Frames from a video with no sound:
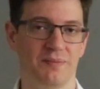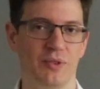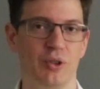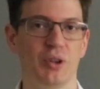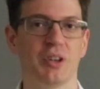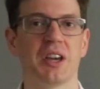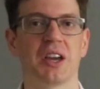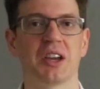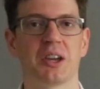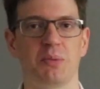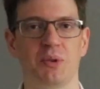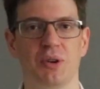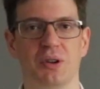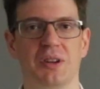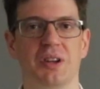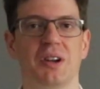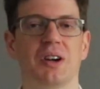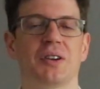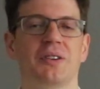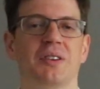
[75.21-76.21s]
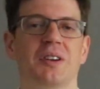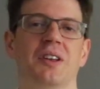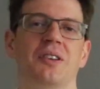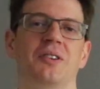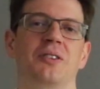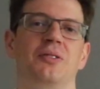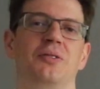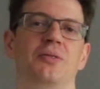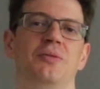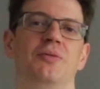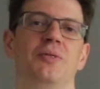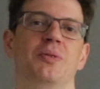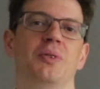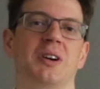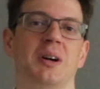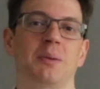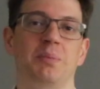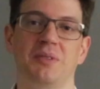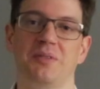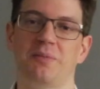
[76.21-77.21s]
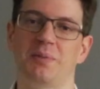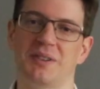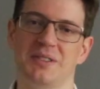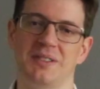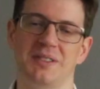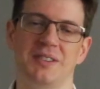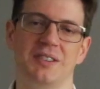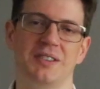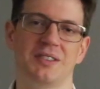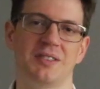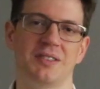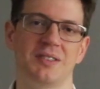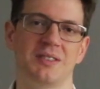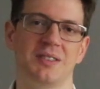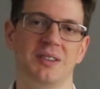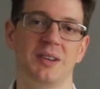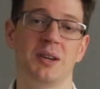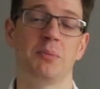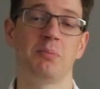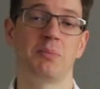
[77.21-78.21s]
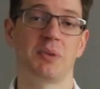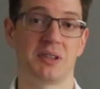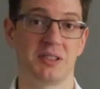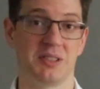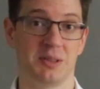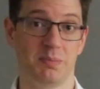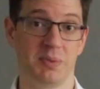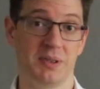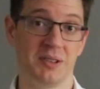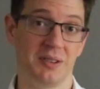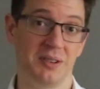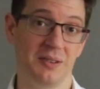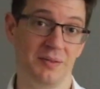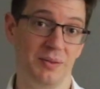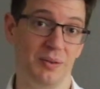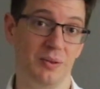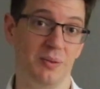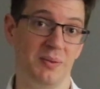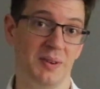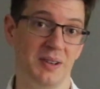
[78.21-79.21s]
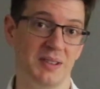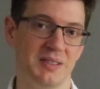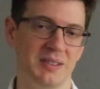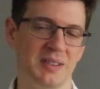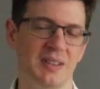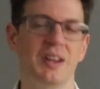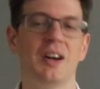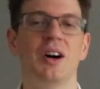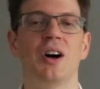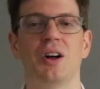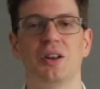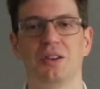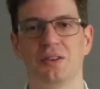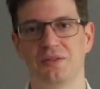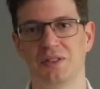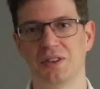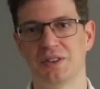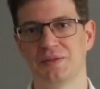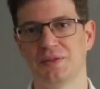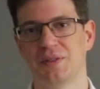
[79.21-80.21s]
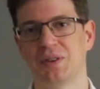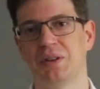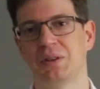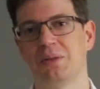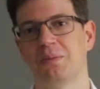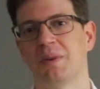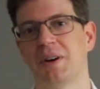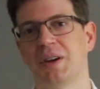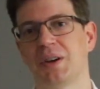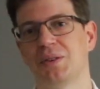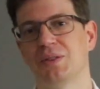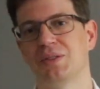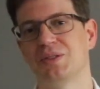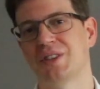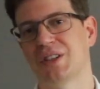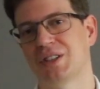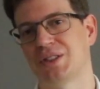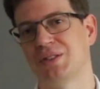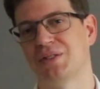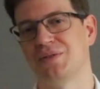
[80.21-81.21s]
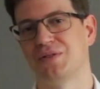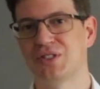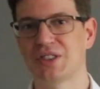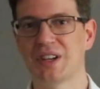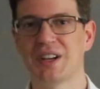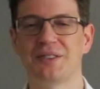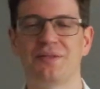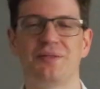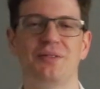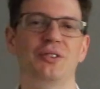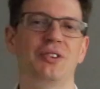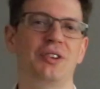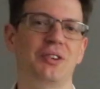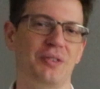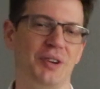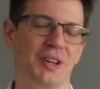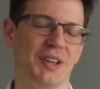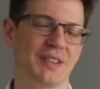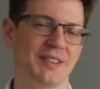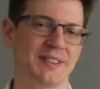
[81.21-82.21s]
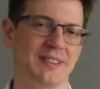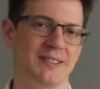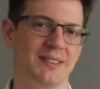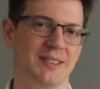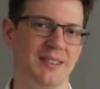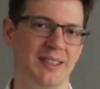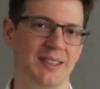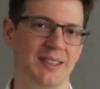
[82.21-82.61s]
UK community got together to view a couple of presentations, participate in a few debates, all of this followed by a good session of chat, food and drinks.